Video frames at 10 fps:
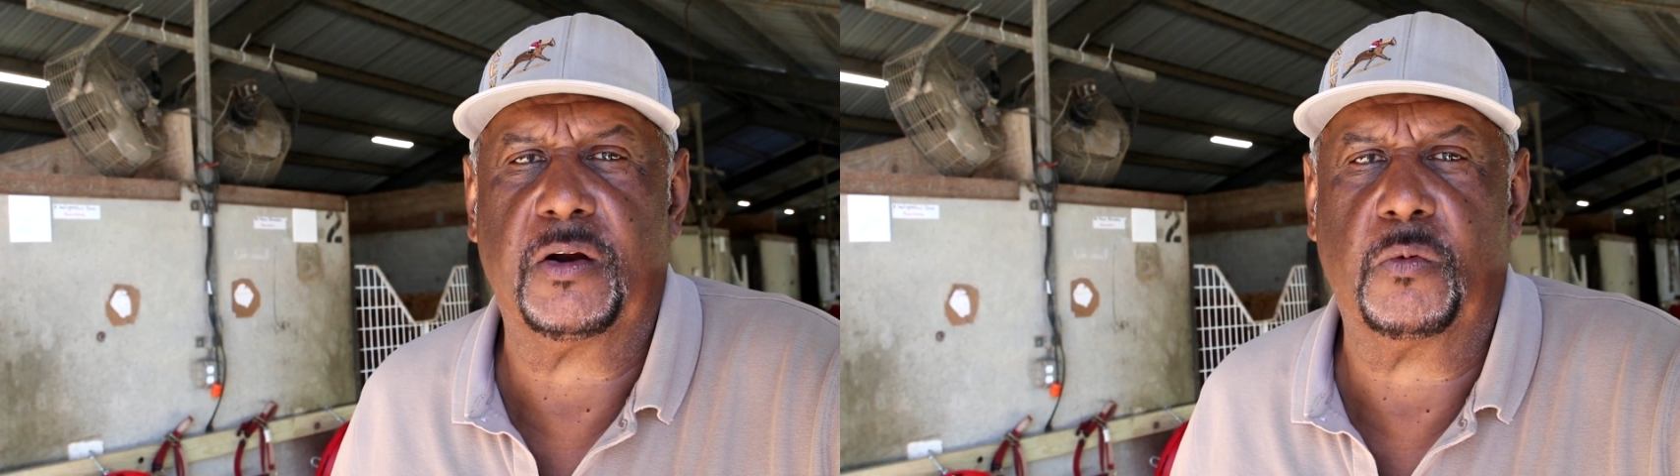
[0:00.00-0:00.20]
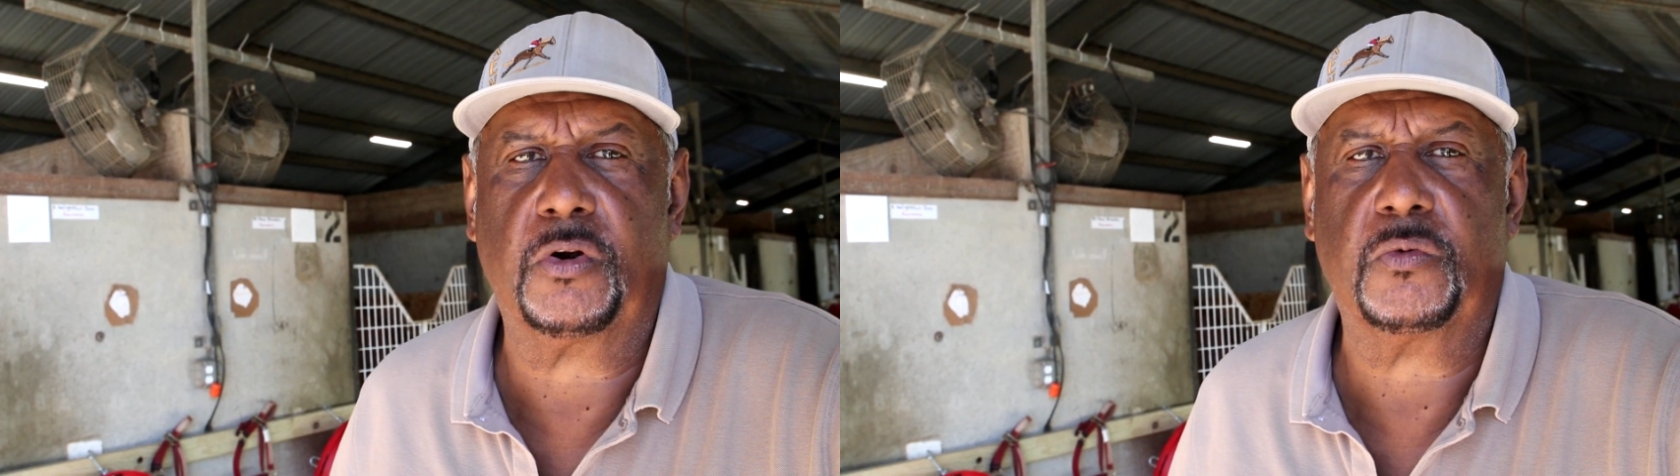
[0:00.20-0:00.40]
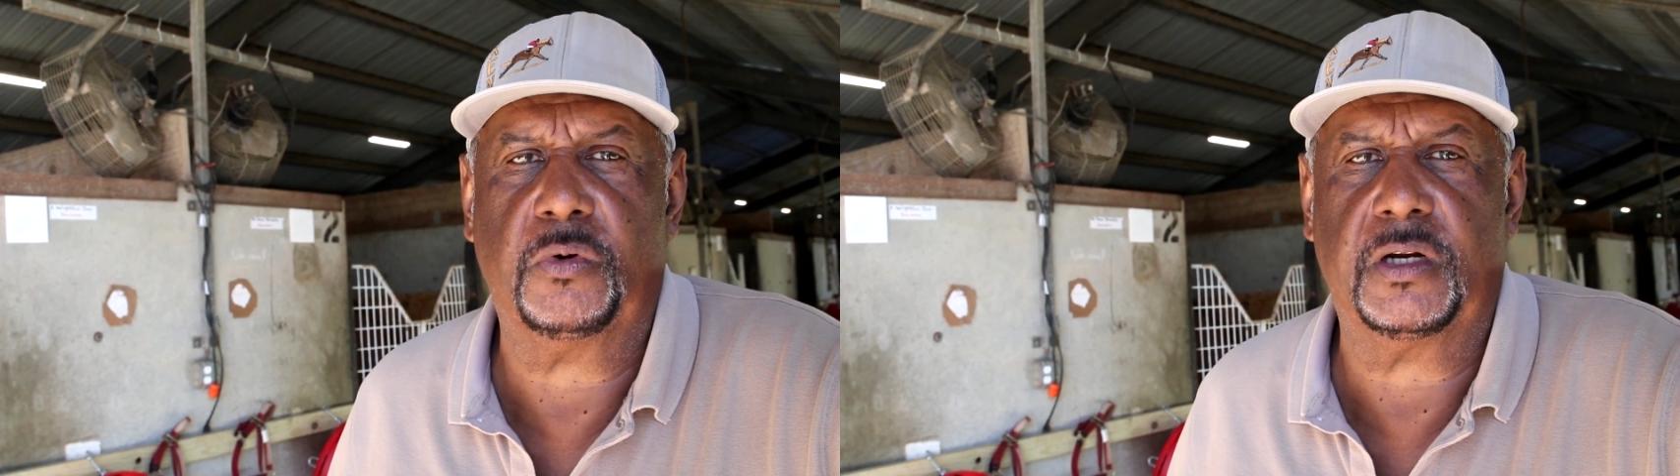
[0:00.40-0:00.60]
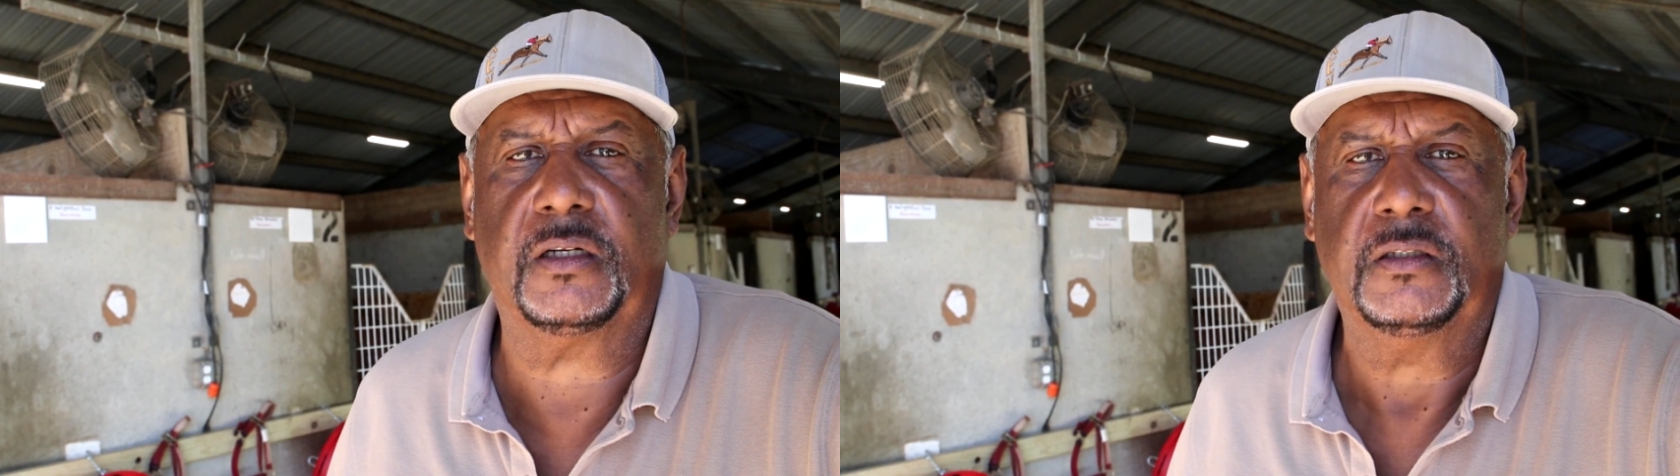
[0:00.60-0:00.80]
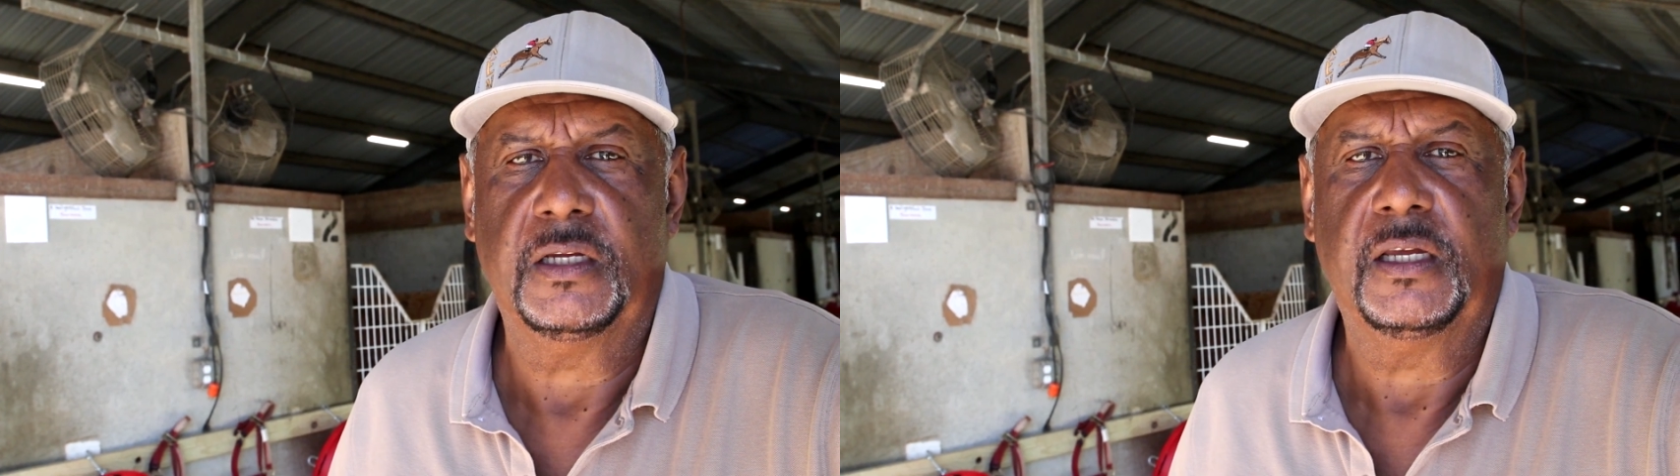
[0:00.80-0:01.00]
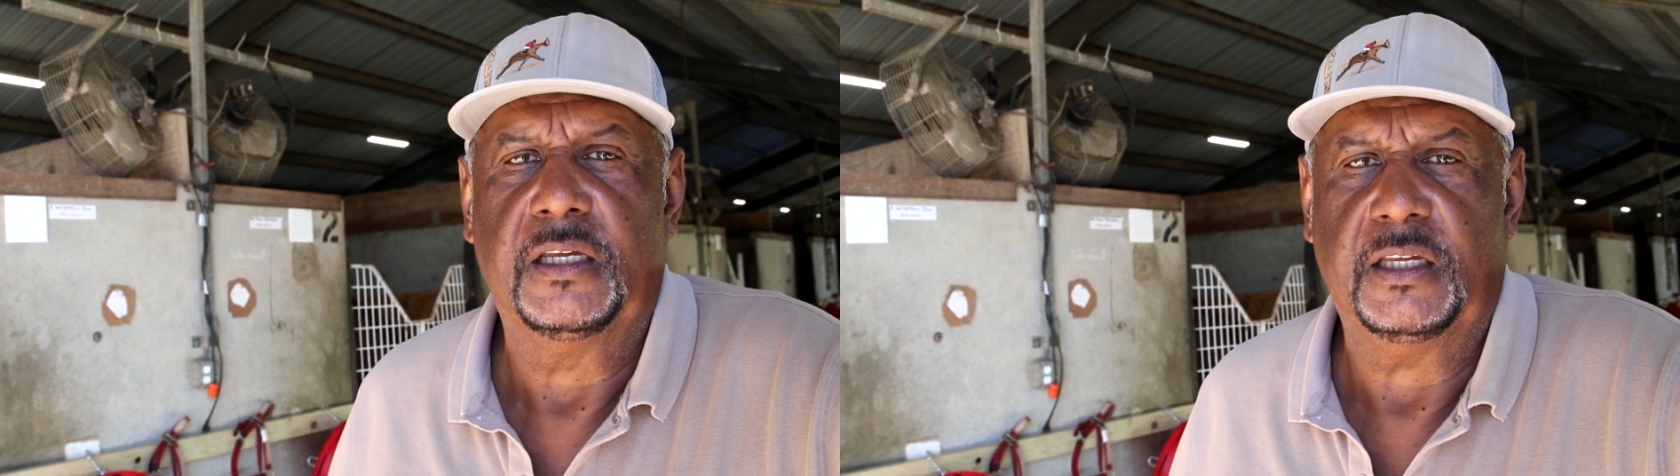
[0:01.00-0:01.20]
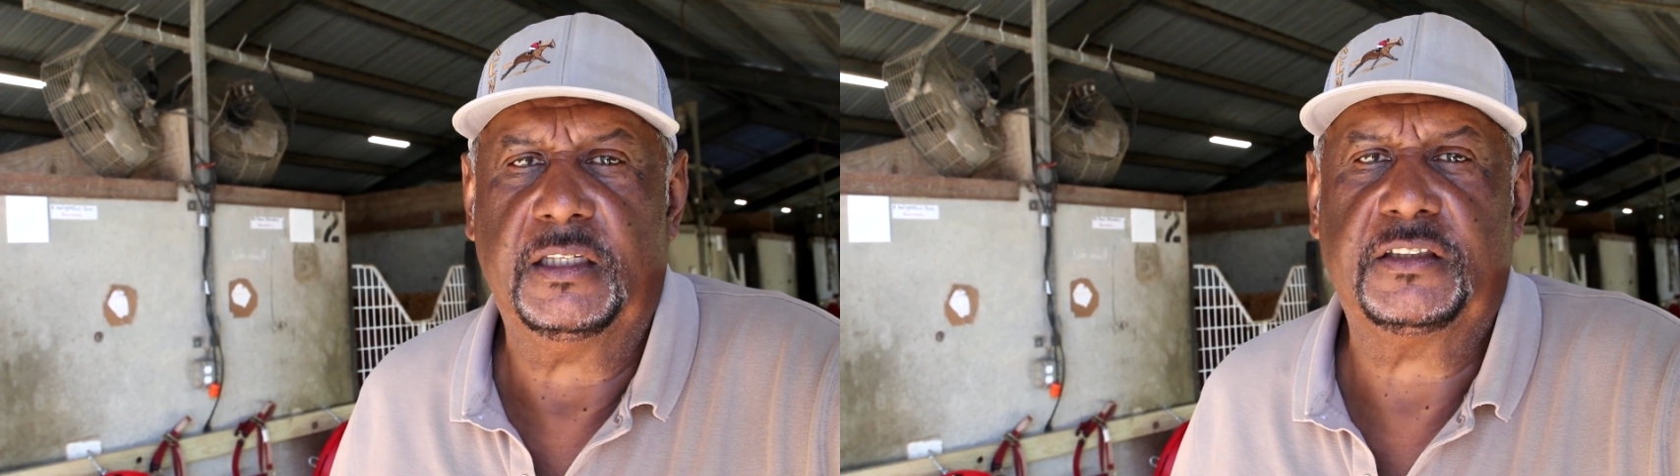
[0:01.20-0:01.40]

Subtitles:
to work with her